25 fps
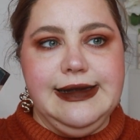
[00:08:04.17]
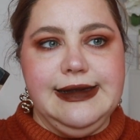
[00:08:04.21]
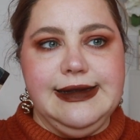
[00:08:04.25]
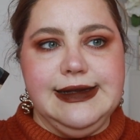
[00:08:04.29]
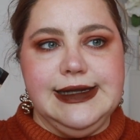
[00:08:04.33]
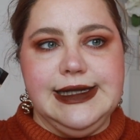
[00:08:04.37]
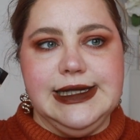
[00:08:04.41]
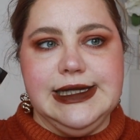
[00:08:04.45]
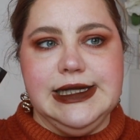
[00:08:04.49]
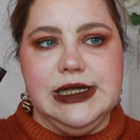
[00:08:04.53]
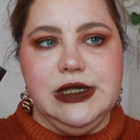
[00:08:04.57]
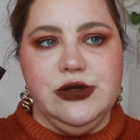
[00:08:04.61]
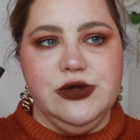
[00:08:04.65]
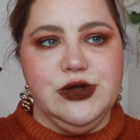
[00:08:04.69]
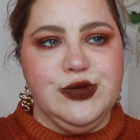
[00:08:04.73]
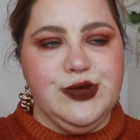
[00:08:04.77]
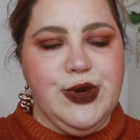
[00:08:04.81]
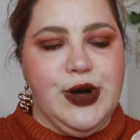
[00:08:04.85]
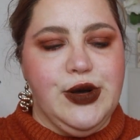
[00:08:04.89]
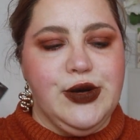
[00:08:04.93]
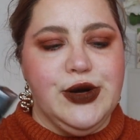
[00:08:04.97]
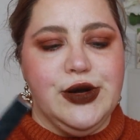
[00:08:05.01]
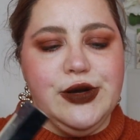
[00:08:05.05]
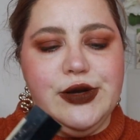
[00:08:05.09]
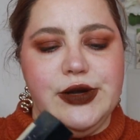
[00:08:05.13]
this is a loose
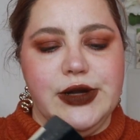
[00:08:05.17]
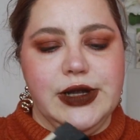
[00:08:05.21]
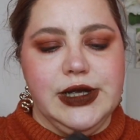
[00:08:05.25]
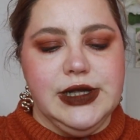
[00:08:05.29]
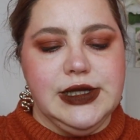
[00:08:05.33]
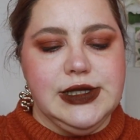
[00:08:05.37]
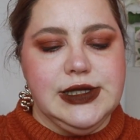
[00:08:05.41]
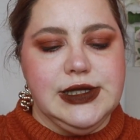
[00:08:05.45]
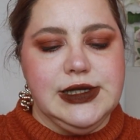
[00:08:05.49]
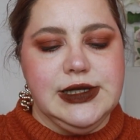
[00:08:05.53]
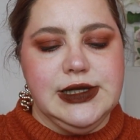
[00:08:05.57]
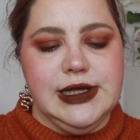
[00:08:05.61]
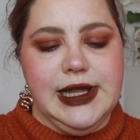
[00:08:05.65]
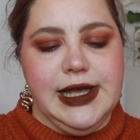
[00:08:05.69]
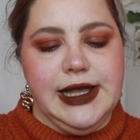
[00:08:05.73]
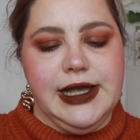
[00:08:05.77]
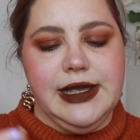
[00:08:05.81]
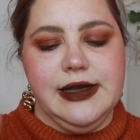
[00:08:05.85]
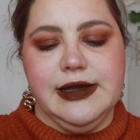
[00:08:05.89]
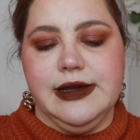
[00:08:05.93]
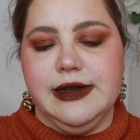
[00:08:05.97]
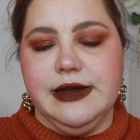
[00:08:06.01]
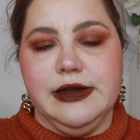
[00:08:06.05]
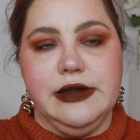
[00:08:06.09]
powder, it's like